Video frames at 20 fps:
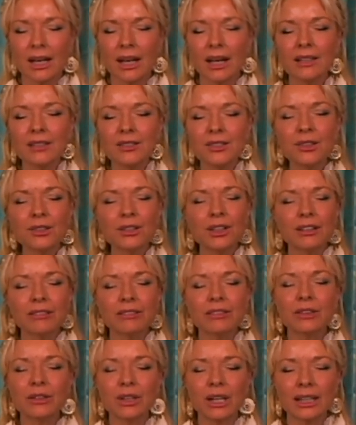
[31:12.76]
As you
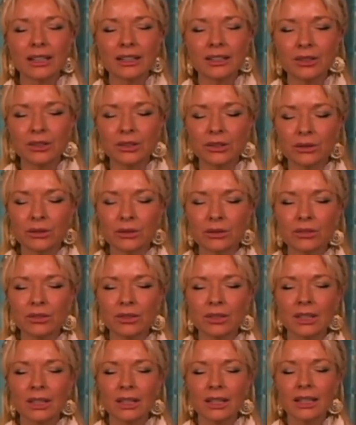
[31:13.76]
give gratitude,
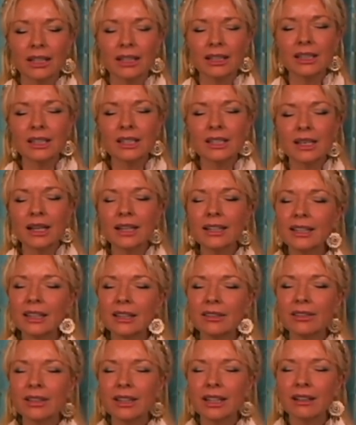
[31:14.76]
it is like
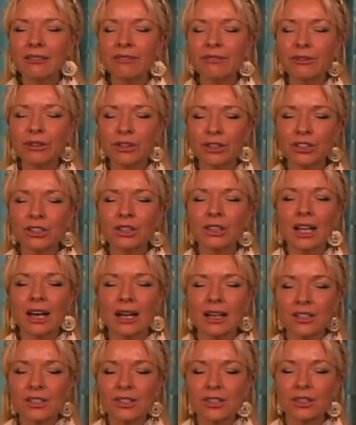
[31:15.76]
giving a
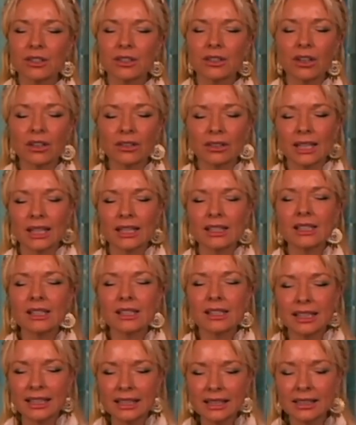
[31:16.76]
fertilizer on that
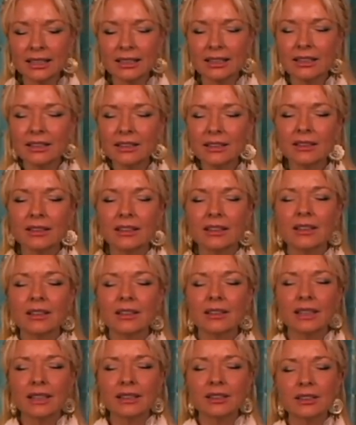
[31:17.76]
seed
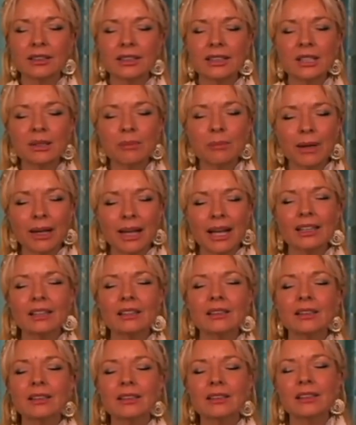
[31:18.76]
that is
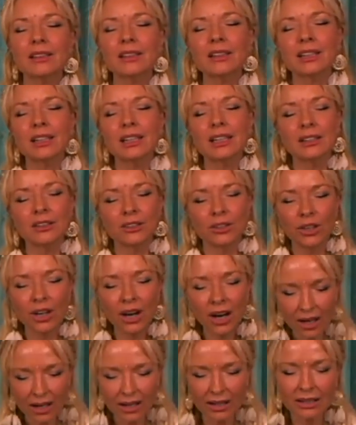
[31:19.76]
planted in your
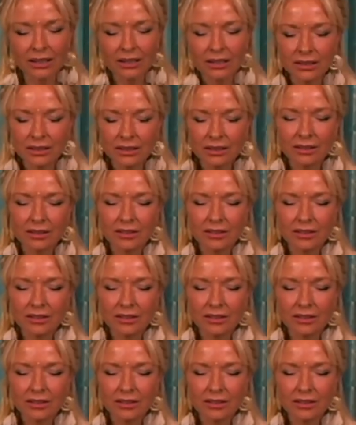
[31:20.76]
heart.